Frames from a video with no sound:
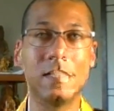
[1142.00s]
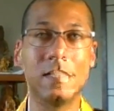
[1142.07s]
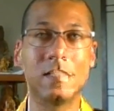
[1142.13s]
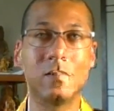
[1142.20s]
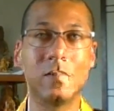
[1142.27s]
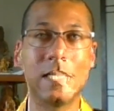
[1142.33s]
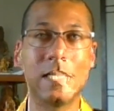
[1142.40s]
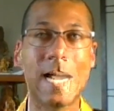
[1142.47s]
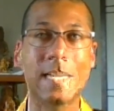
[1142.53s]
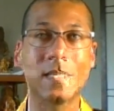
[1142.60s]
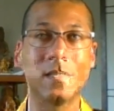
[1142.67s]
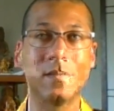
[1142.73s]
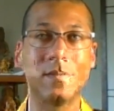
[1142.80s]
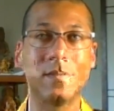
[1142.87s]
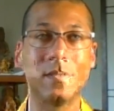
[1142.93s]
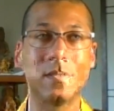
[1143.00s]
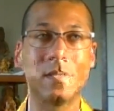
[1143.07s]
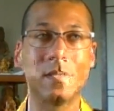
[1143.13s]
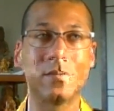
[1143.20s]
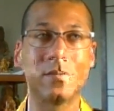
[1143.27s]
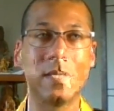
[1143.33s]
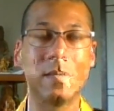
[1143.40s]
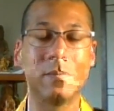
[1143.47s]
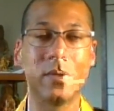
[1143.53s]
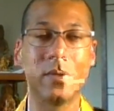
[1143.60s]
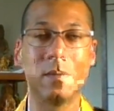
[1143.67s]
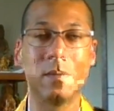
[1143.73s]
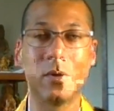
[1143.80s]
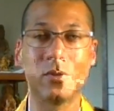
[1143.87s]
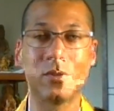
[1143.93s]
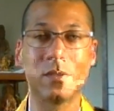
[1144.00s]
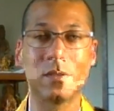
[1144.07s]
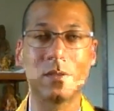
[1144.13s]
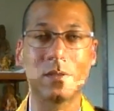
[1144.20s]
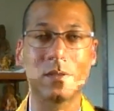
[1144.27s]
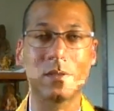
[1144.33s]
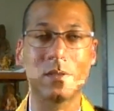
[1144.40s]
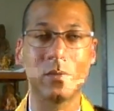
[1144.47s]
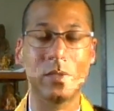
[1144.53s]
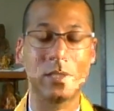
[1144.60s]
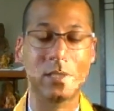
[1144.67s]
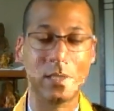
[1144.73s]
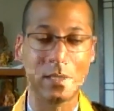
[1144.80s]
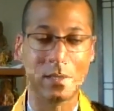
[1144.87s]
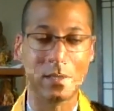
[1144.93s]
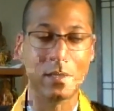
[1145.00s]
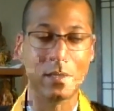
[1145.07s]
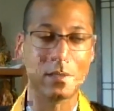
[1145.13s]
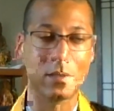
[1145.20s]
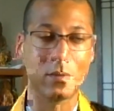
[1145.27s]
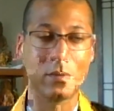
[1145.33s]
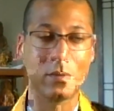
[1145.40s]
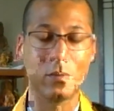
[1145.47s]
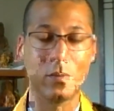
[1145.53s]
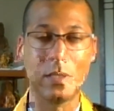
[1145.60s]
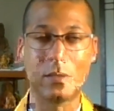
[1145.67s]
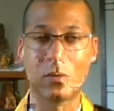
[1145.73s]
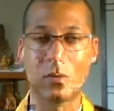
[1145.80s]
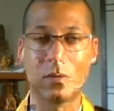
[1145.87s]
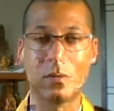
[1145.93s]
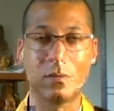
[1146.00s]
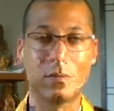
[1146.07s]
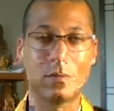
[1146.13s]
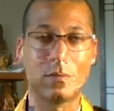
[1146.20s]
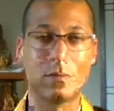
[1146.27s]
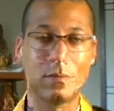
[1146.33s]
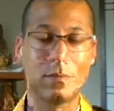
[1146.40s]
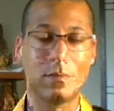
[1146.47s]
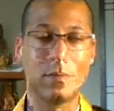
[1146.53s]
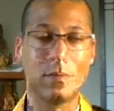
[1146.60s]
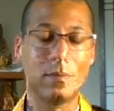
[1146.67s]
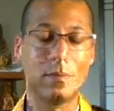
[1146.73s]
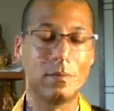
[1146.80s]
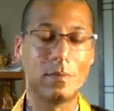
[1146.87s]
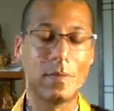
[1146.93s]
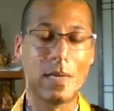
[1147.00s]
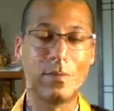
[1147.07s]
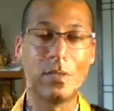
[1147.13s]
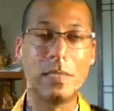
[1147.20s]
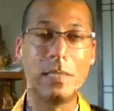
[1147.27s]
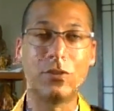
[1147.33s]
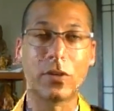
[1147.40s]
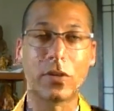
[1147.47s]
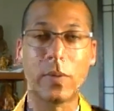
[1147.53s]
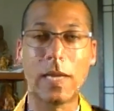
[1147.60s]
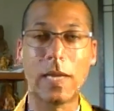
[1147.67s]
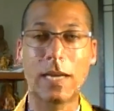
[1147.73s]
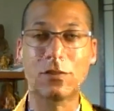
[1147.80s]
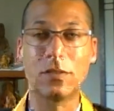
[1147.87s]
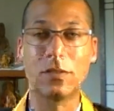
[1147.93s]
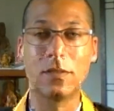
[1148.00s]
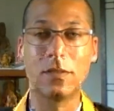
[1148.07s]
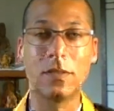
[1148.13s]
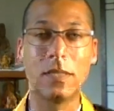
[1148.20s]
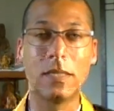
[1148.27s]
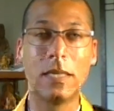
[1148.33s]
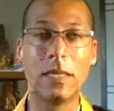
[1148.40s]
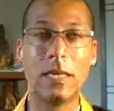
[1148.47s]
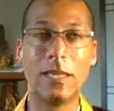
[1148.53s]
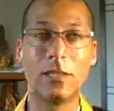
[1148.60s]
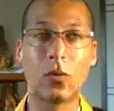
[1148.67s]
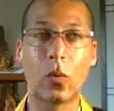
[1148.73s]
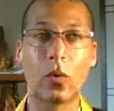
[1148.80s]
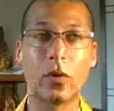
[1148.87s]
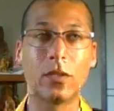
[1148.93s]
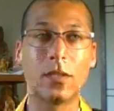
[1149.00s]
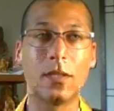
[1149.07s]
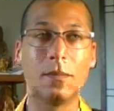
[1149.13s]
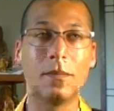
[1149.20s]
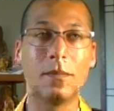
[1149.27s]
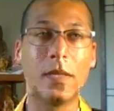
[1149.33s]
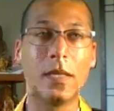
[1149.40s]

It's reactive to sensory input and emotions. So we see things and we sort of have a knee-jerk reaction towards them.